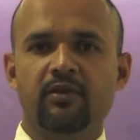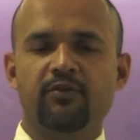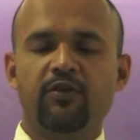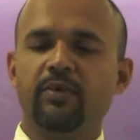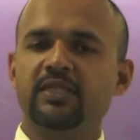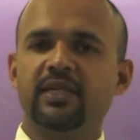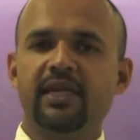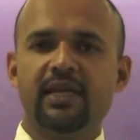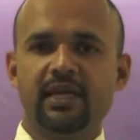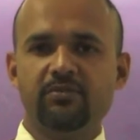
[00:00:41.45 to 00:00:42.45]
from its
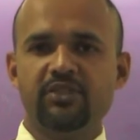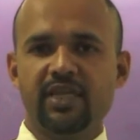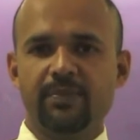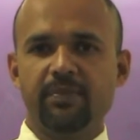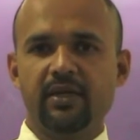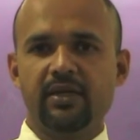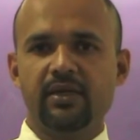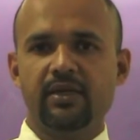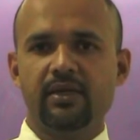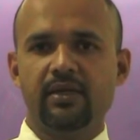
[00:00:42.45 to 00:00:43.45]
income statement,
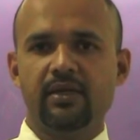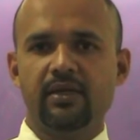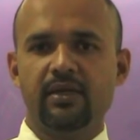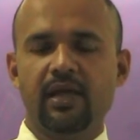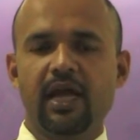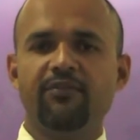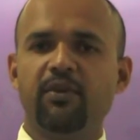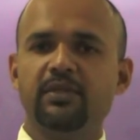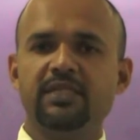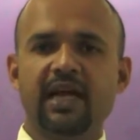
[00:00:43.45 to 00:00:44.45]
and
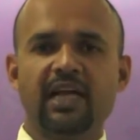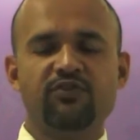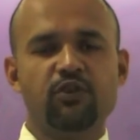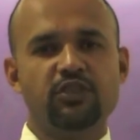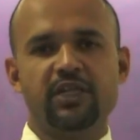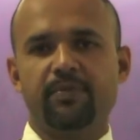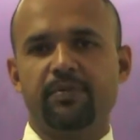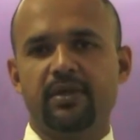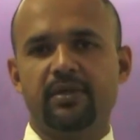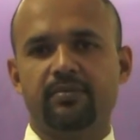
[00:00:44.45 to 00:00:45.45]
from its cash flow
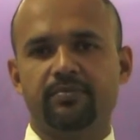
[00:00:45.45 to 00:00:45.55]
statement.